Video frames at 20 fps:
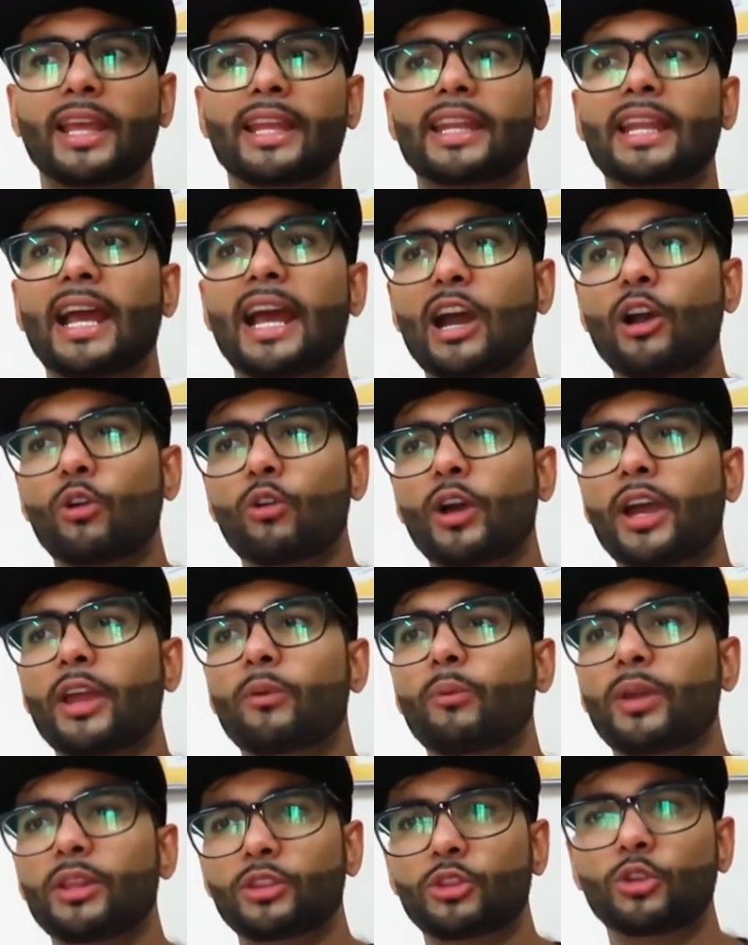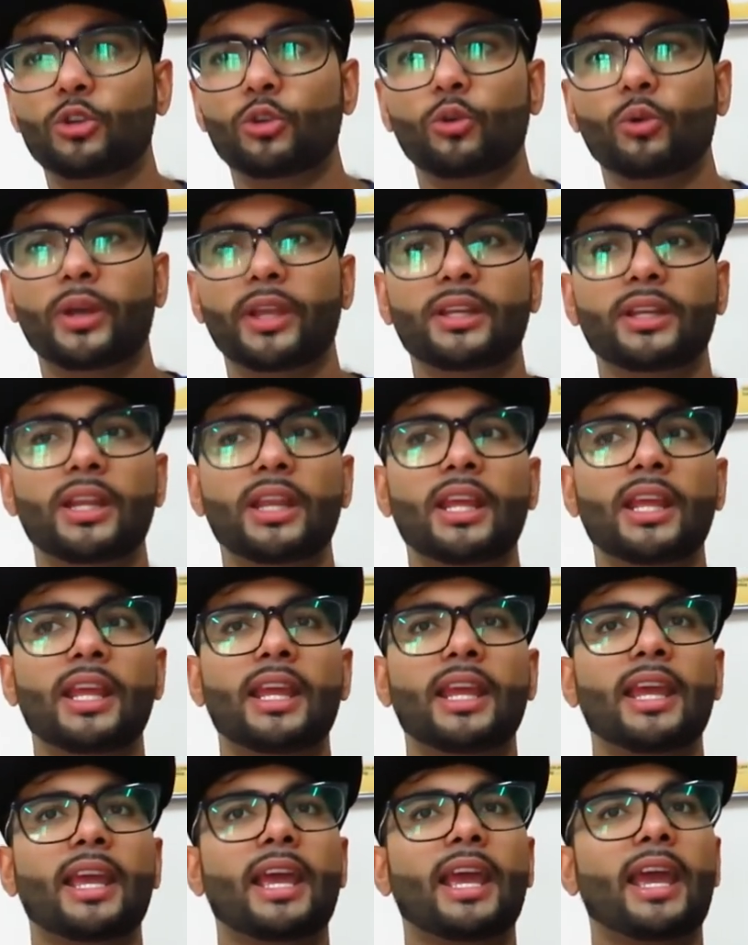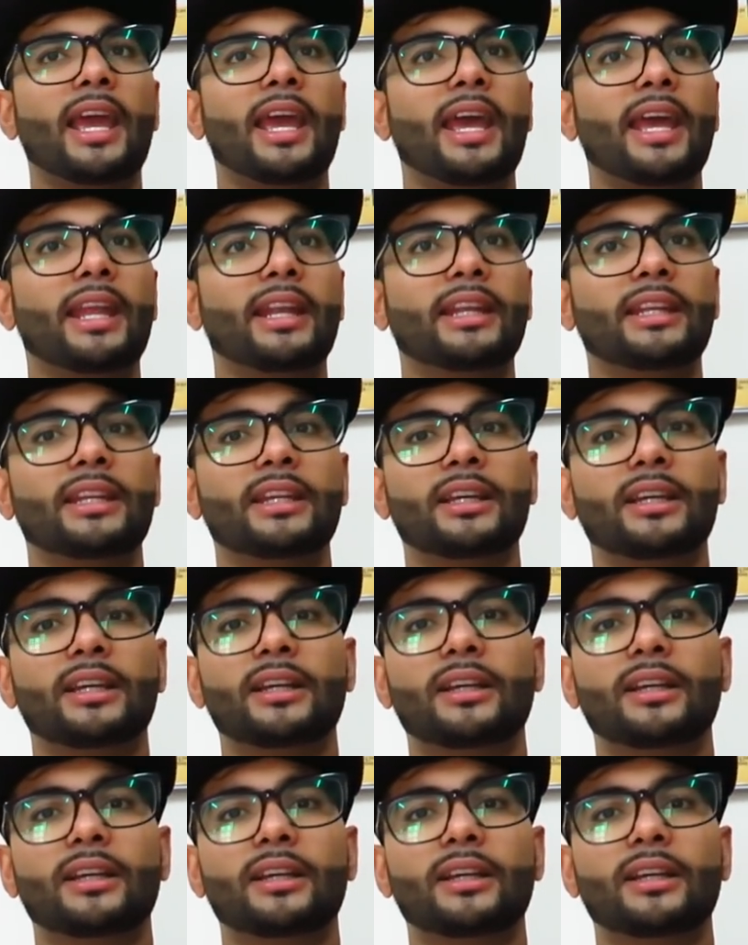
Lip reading: and how I went through it, and